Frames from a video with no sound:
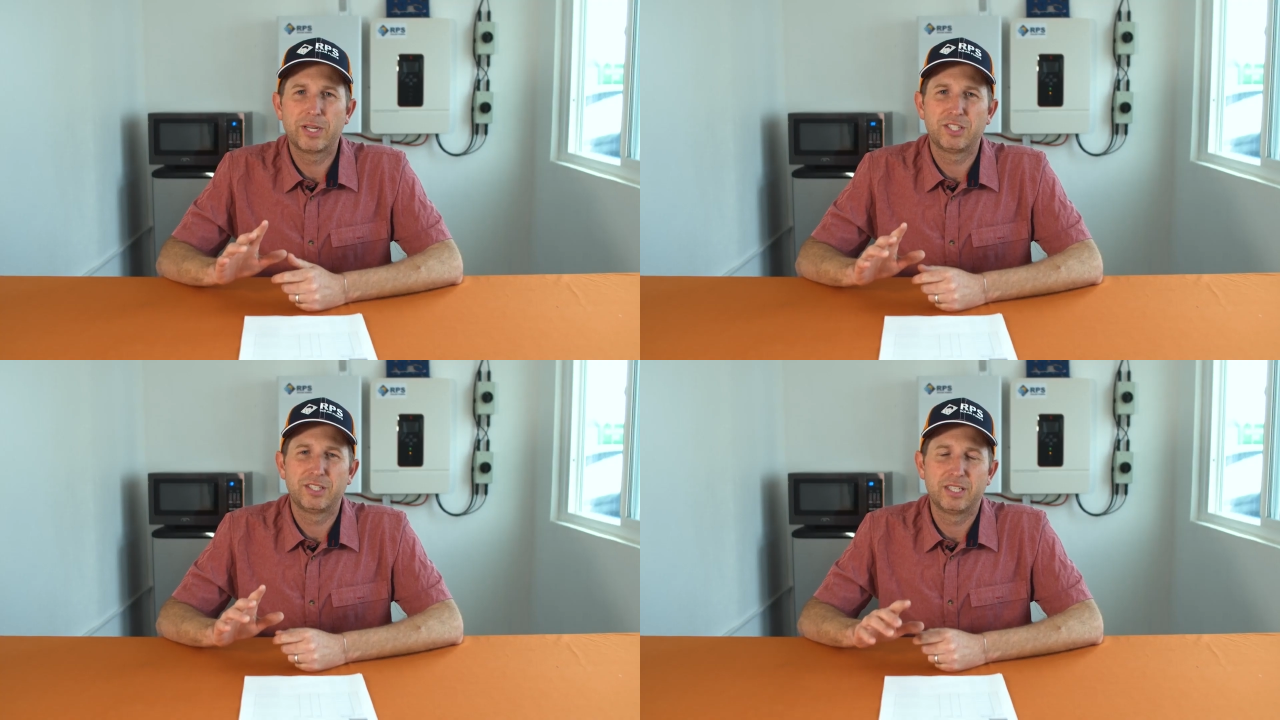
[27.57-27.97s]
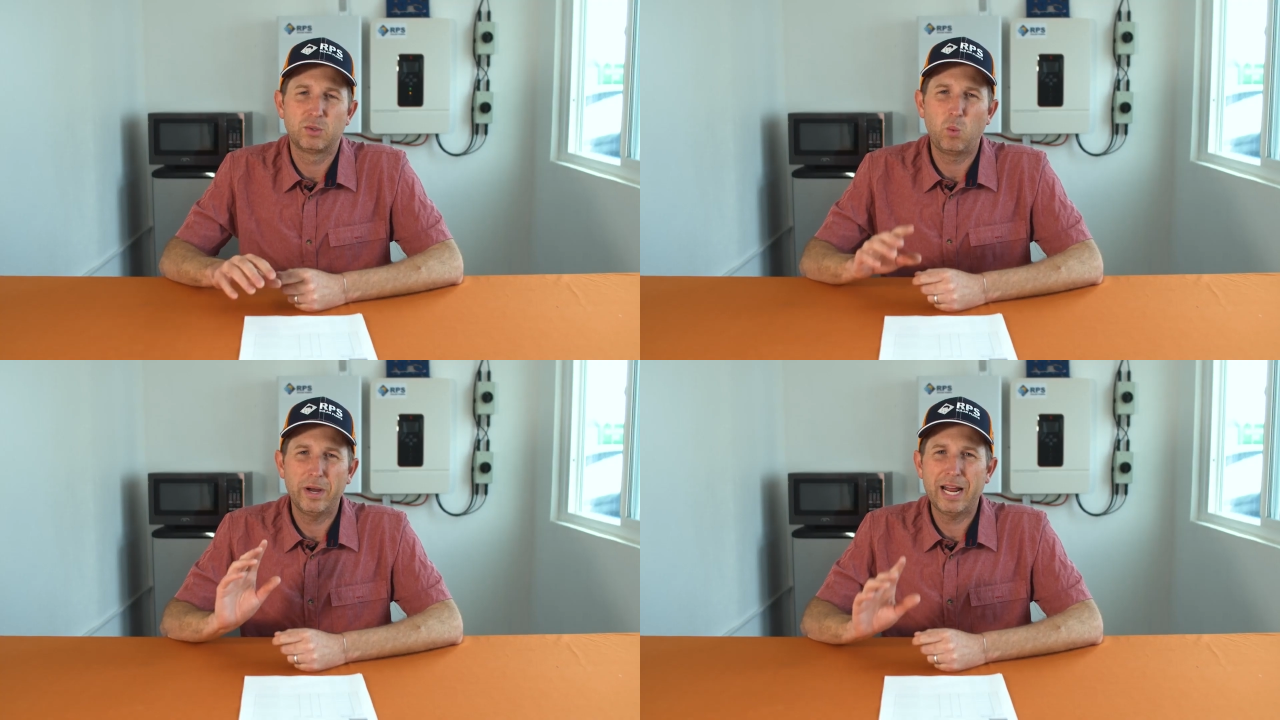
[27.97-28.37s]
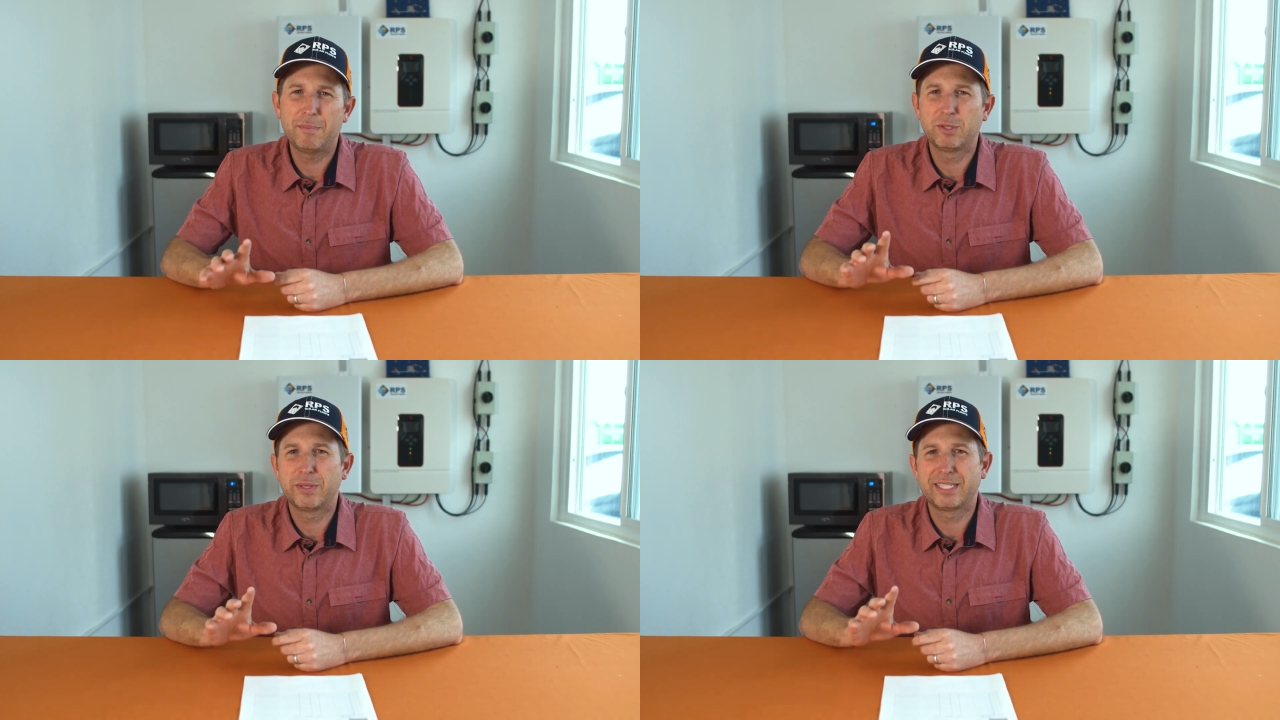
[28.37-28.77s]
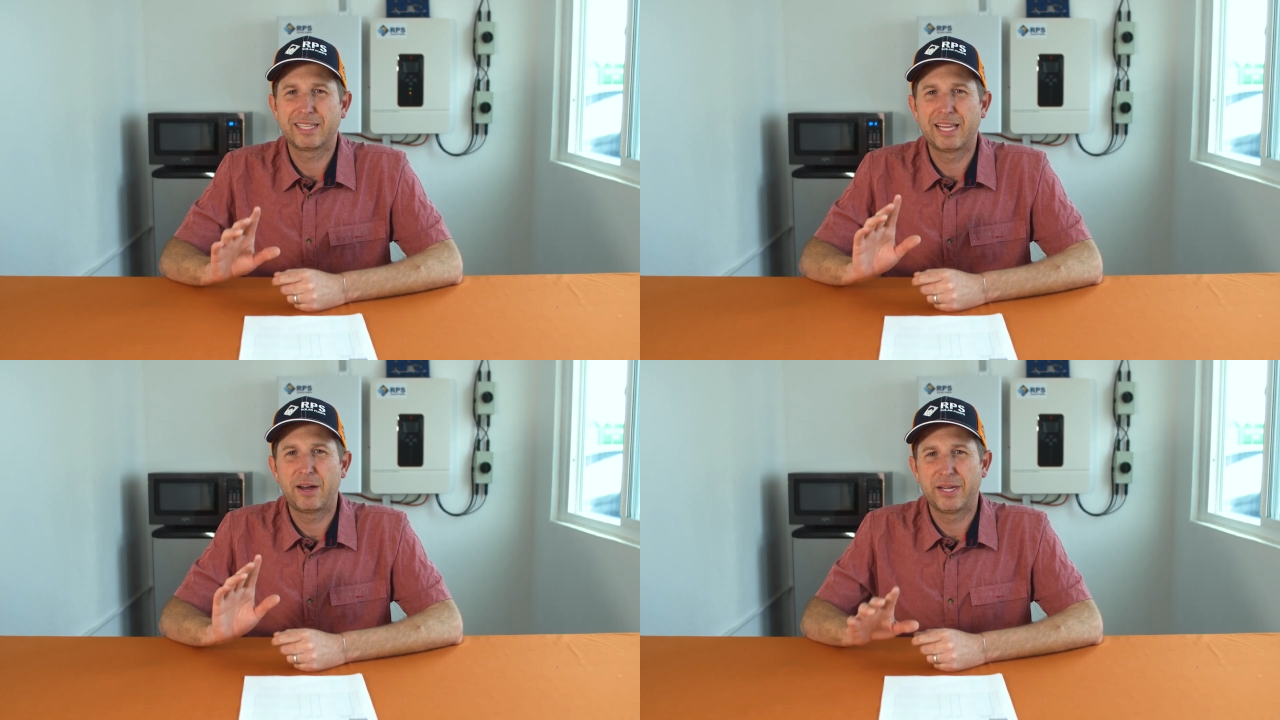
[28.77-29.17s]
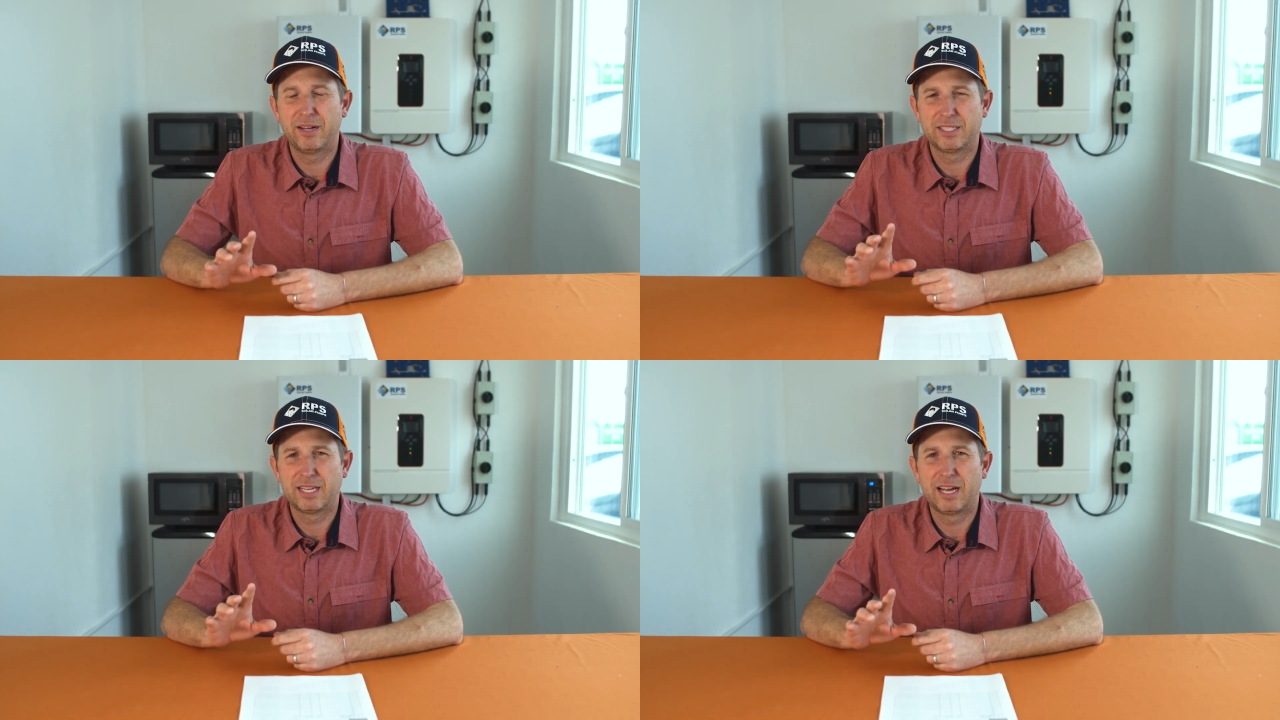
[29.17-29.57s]
question is, what happens when it's cloudy
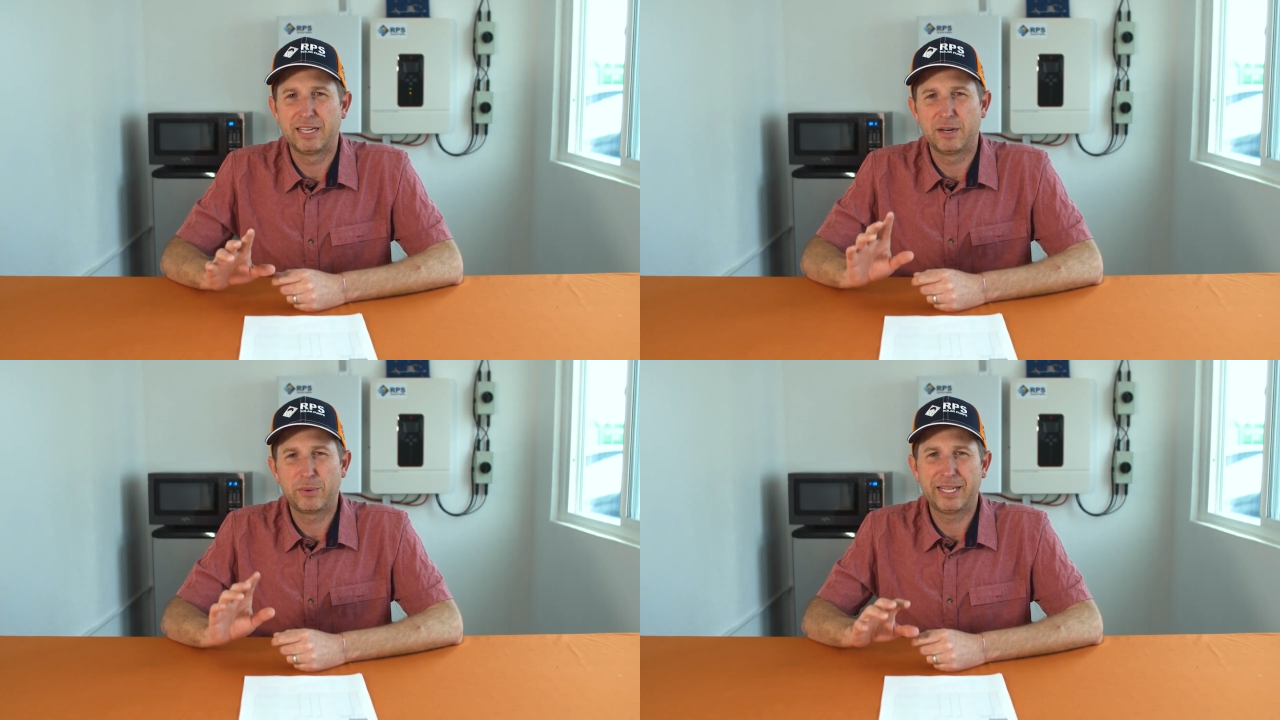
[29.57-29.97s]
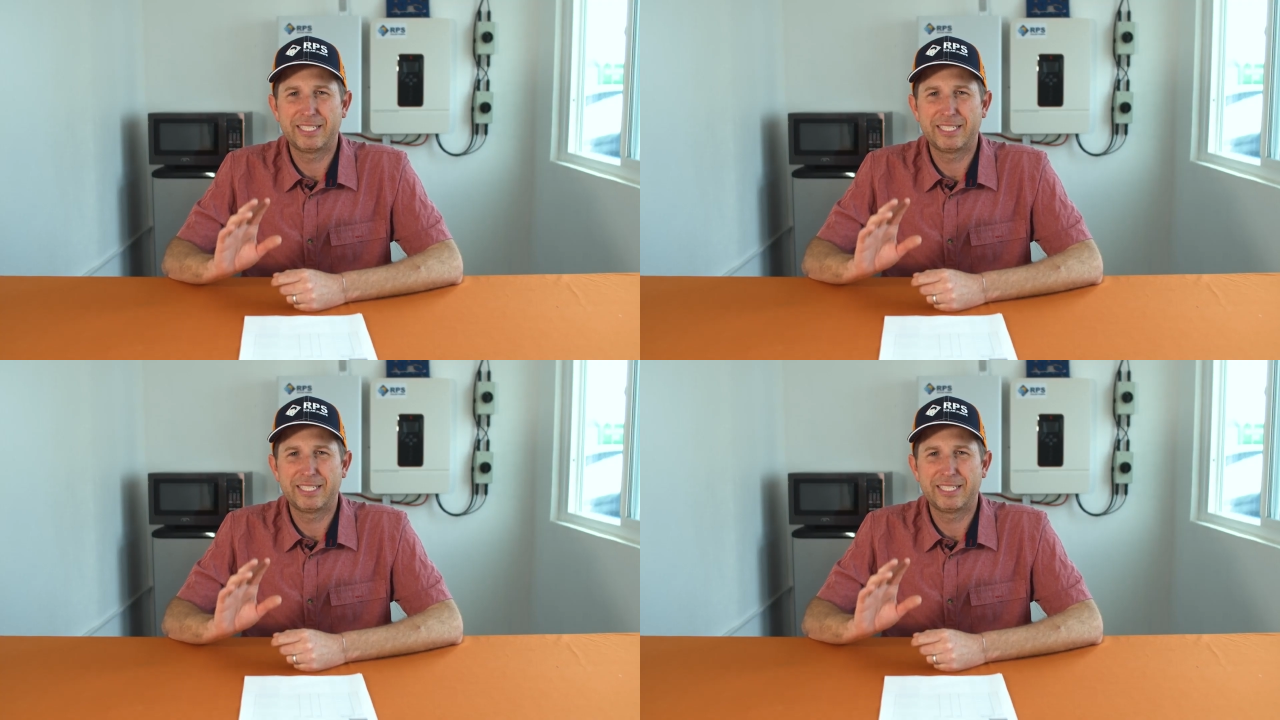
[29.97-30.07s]
outside and will